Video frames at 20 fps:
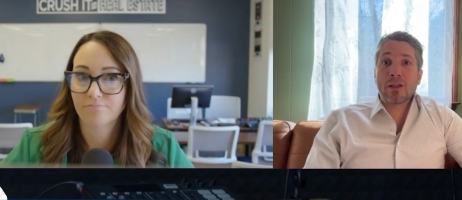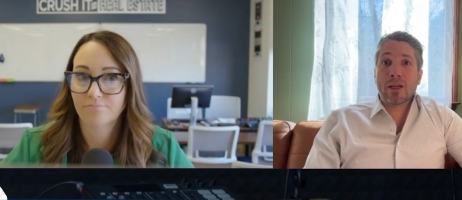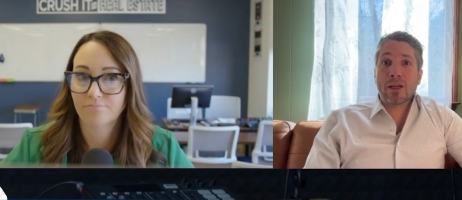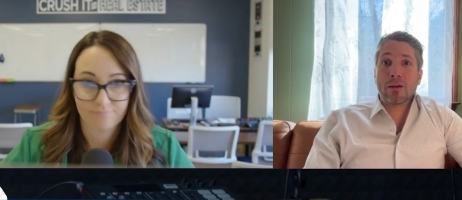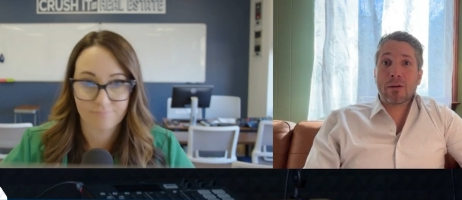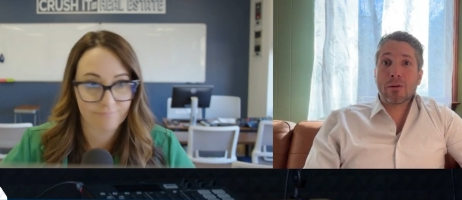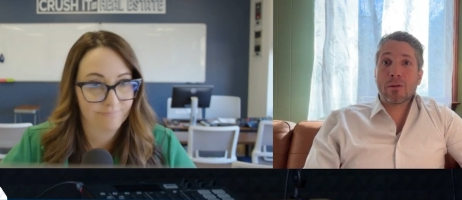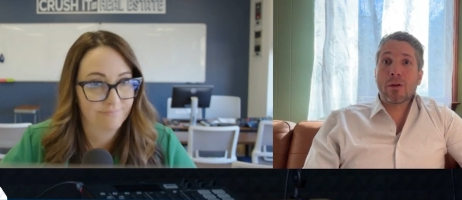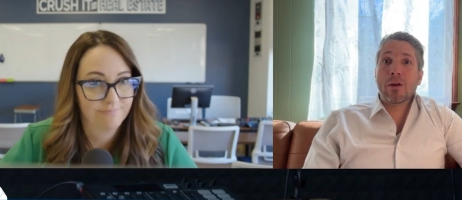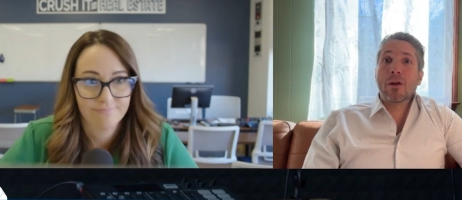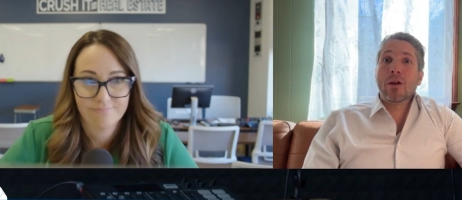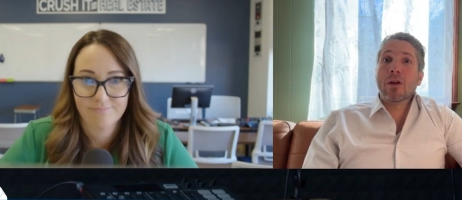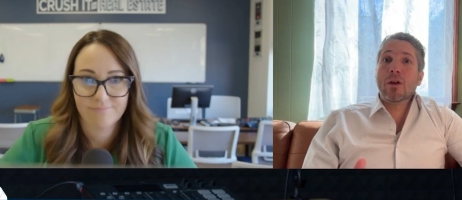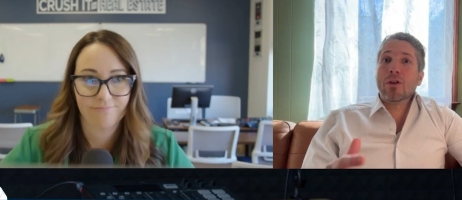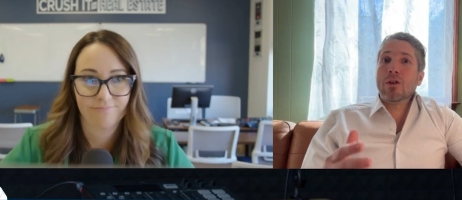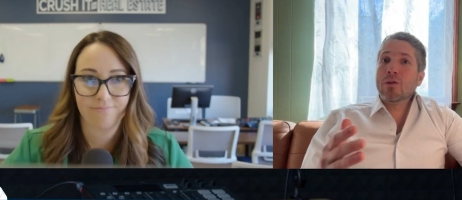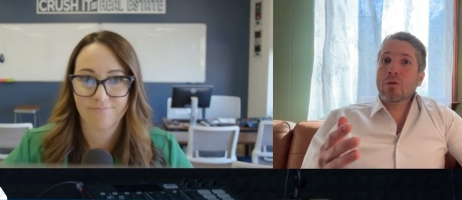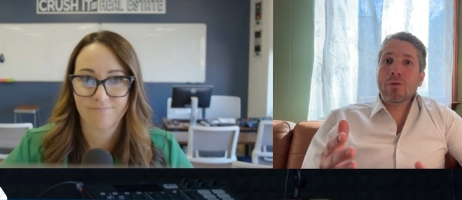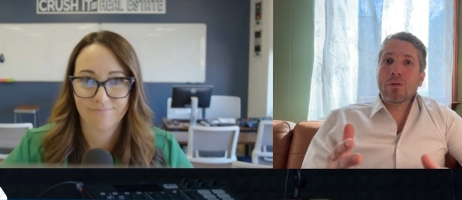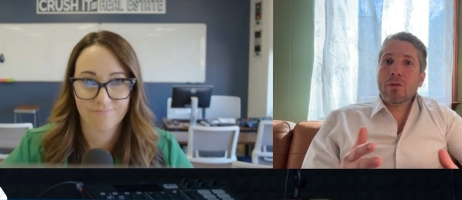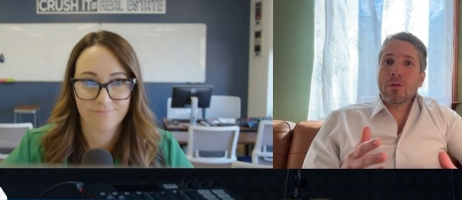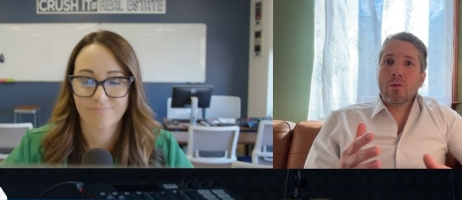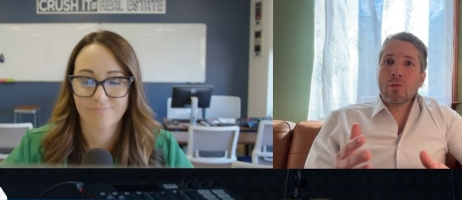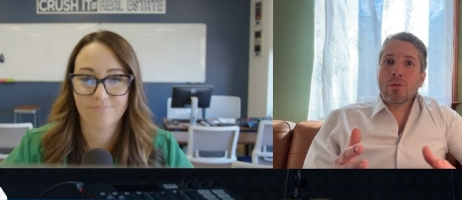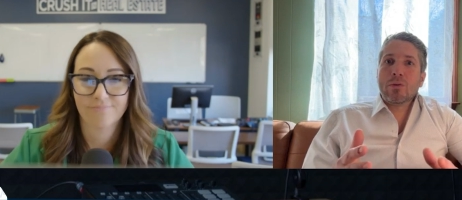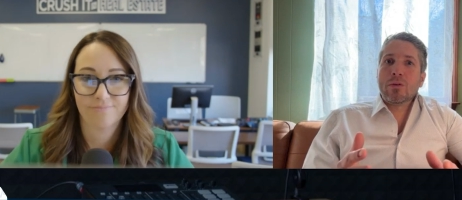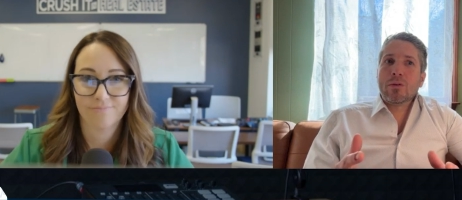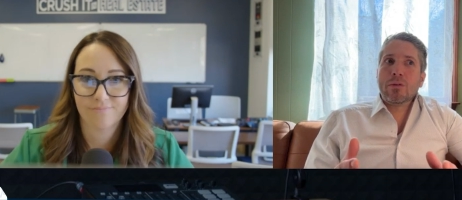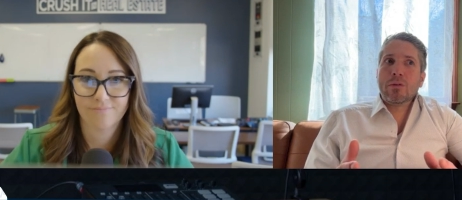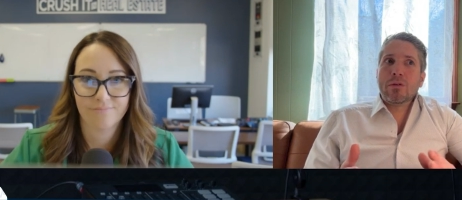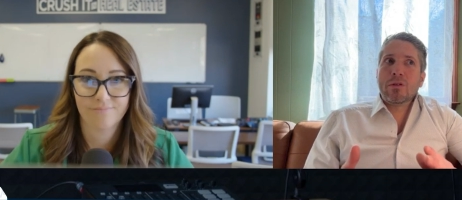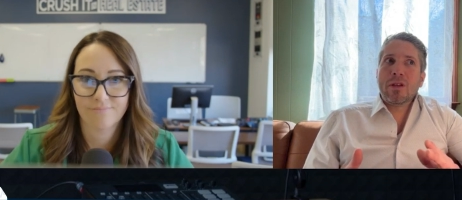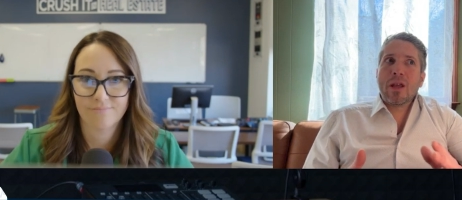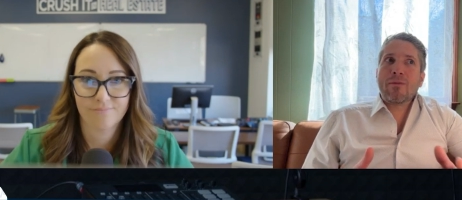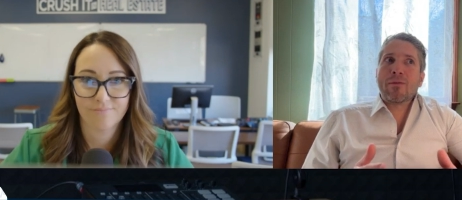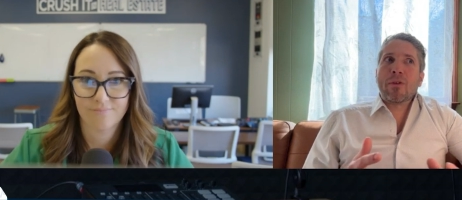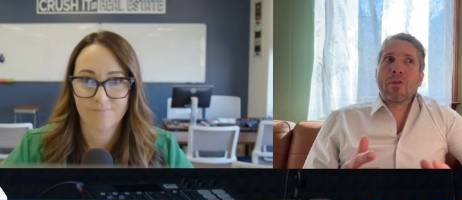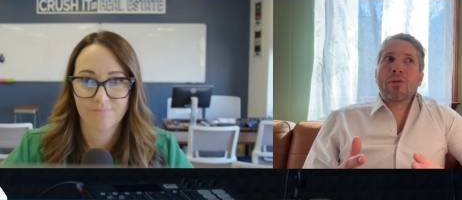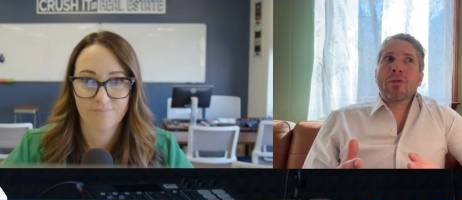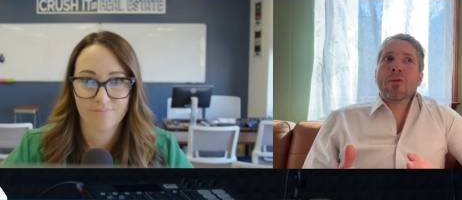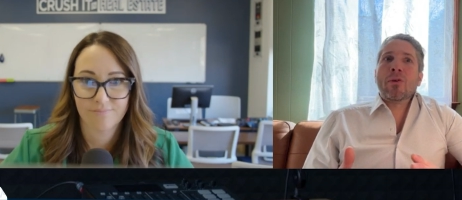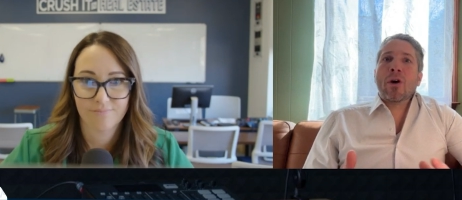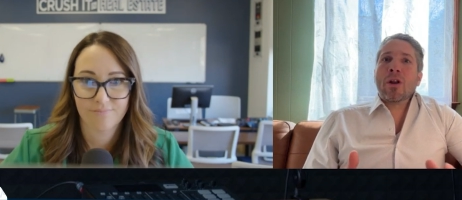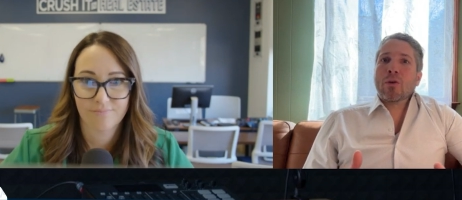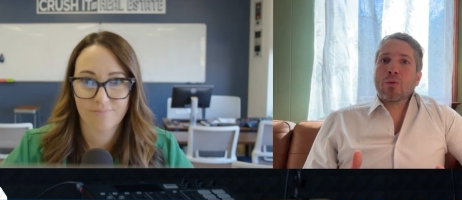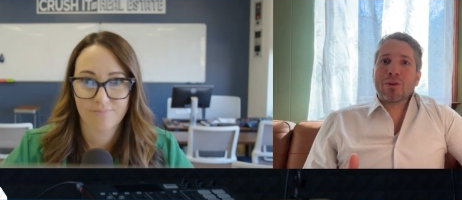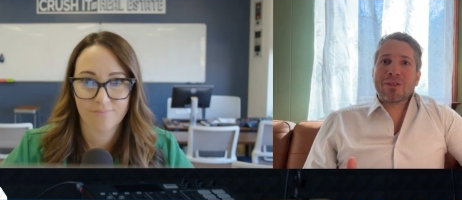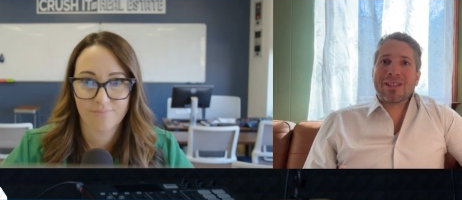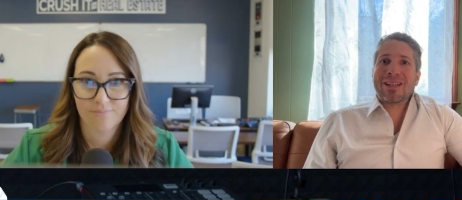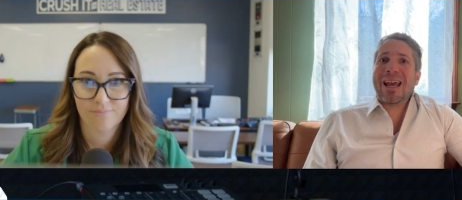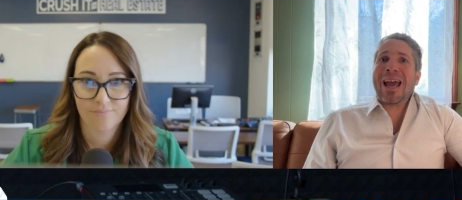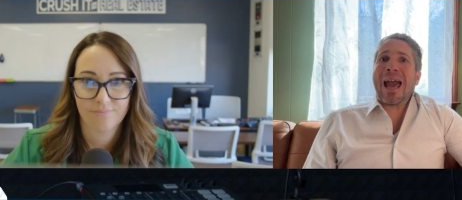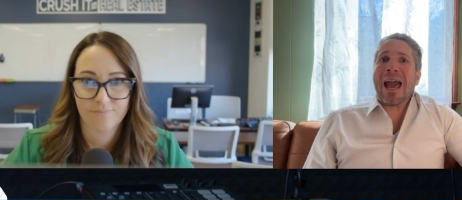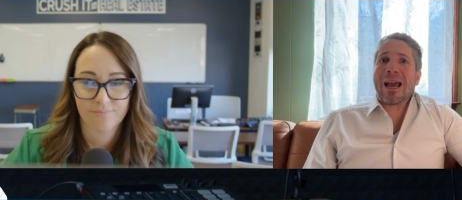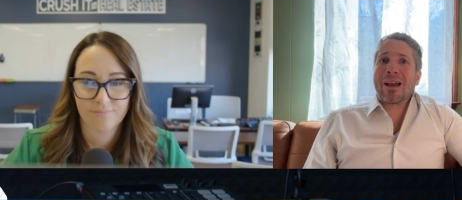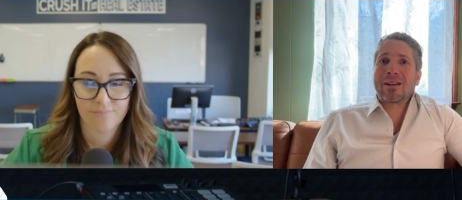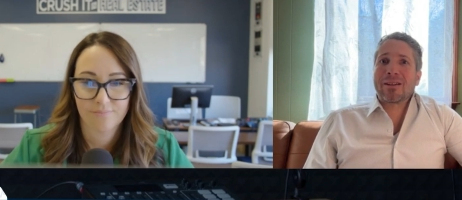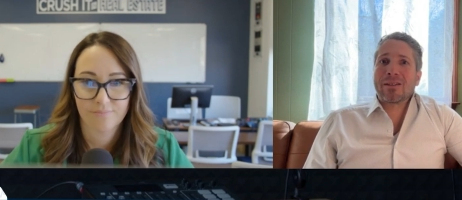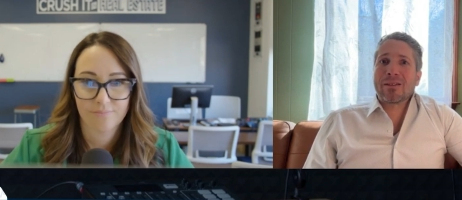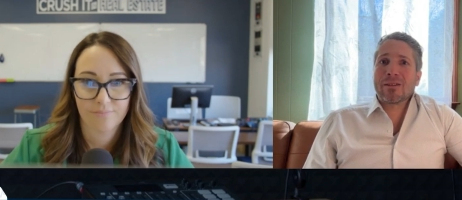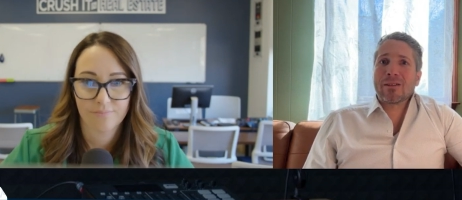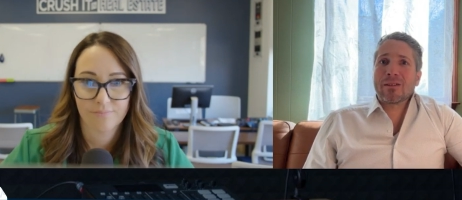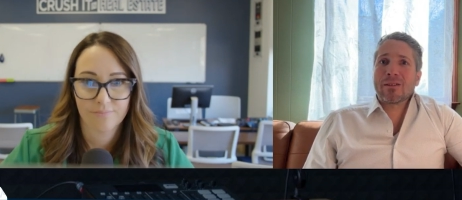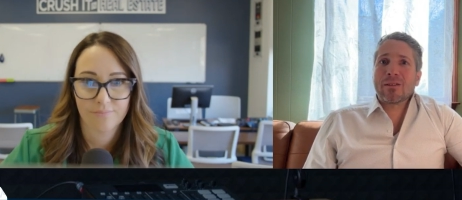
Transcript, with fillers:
Speaker 1: Like you you never thought it was an act.